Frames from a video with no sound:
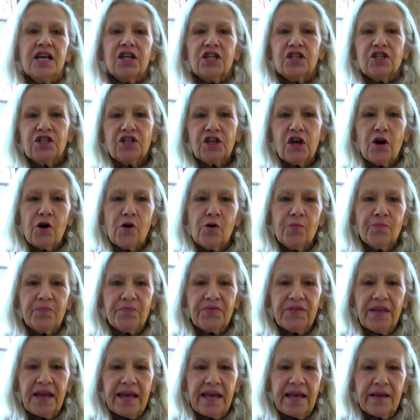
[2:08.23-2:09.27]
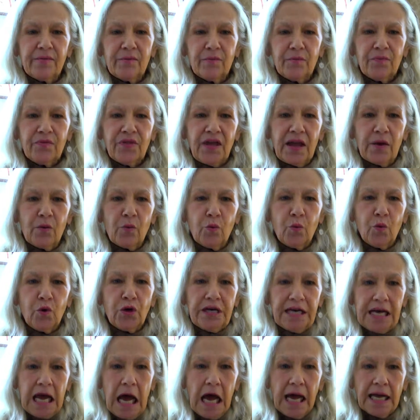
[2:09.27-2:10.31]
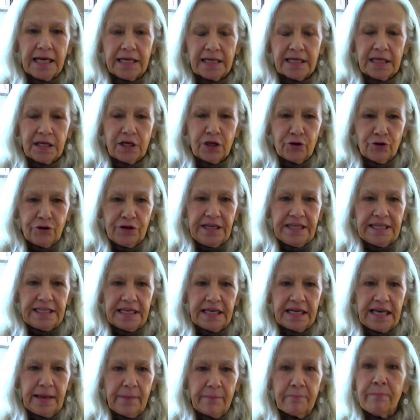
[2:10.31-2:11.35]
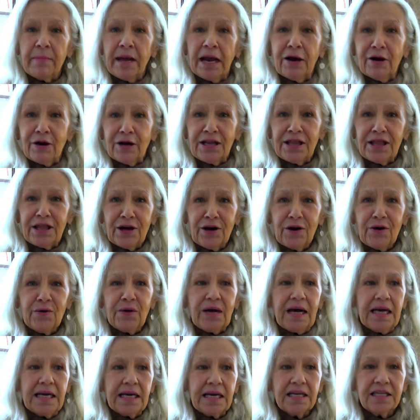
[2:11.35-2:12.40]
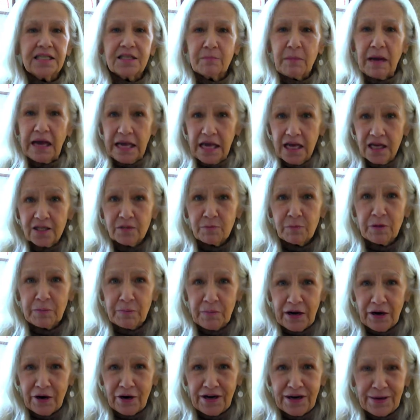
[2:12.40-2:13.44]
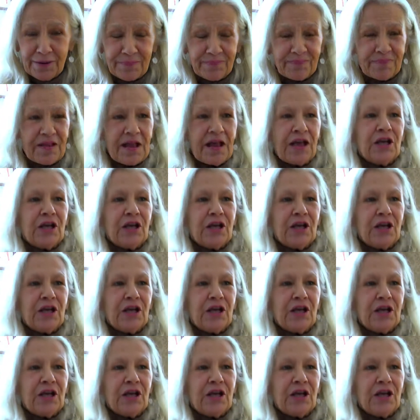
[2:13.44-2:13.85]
So they would not agree to get married, though, unless my husband married them.